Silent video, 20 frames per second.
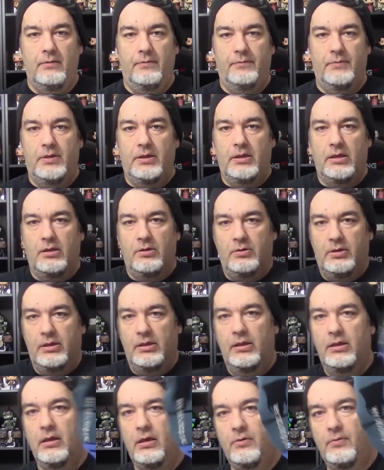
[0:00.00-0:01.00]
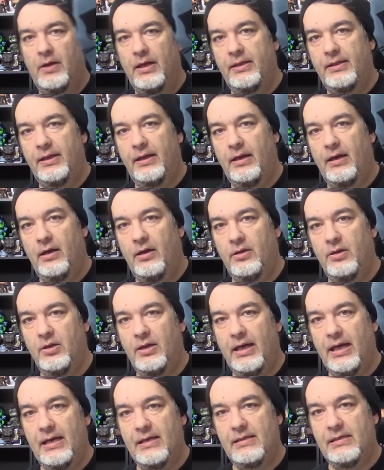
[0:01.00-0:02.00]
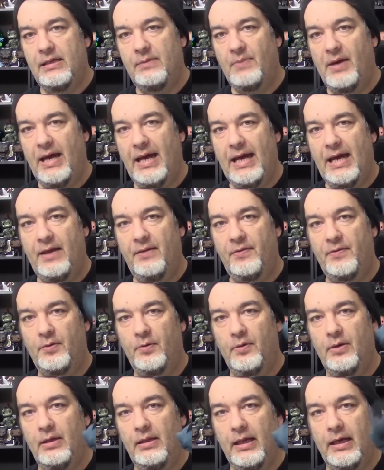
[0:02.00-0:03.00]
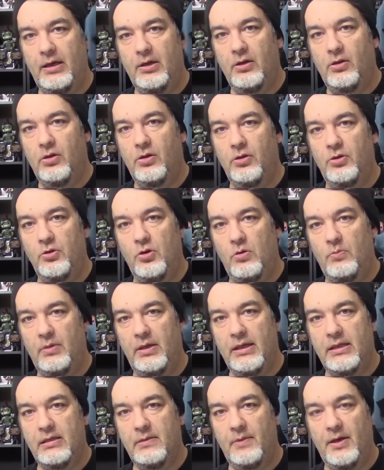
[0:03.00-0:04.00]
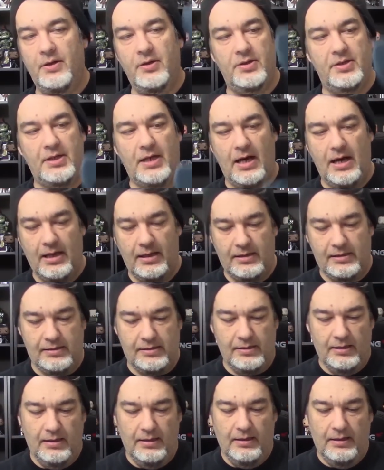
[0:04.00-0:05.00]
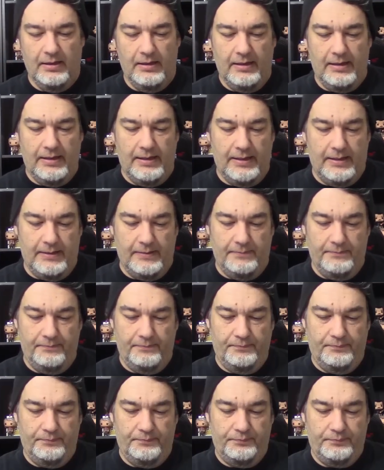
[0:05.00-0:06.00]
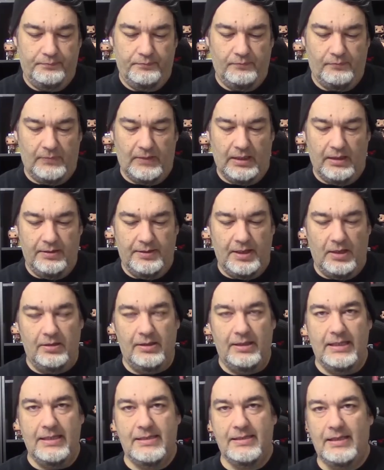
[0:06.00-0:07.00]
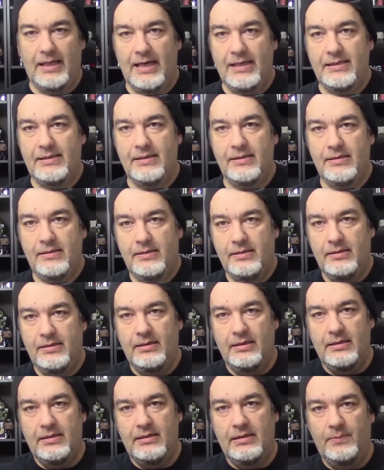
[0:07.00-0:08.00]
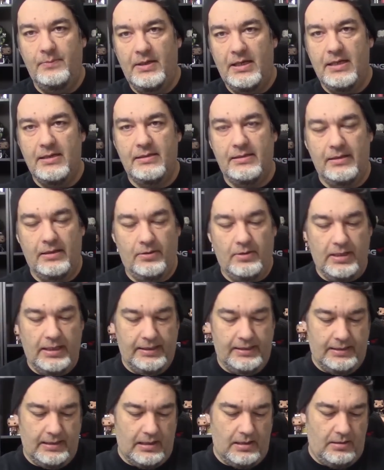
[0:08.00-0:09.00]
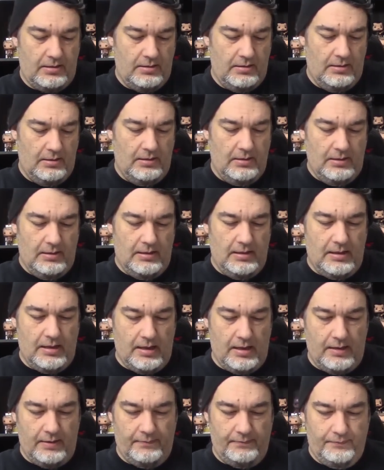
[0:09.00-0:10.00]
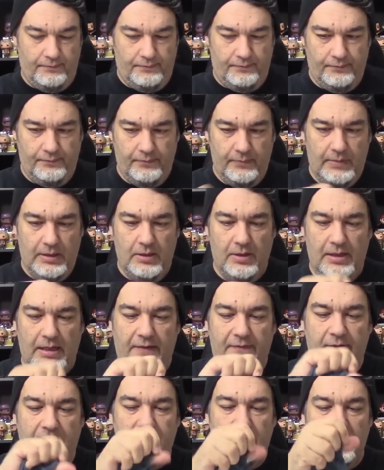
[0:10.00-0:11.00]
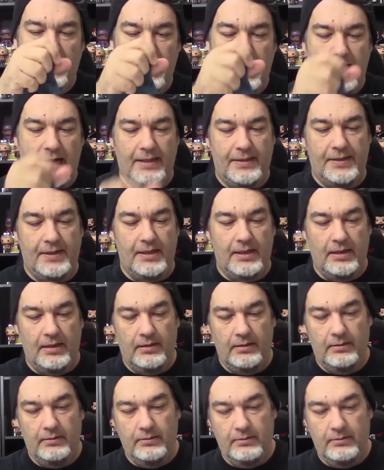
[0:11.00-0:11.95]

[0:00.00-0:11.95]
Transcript: You know, you look right there. You can't see my hand through it like you could normally some other socks. Um, they're it's licensed. You see a C B S there, right there. Um, you know, they've even got the